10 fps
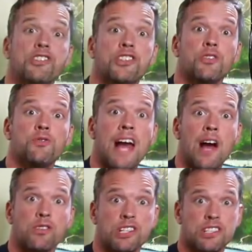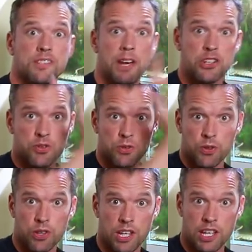like to do now, just to make
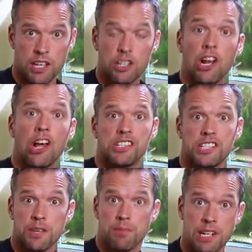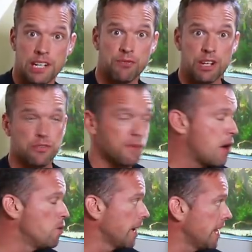sure the glass is completely free from
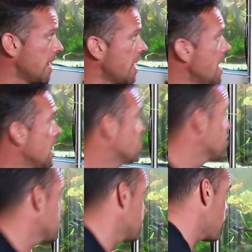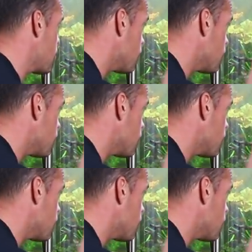algae, is just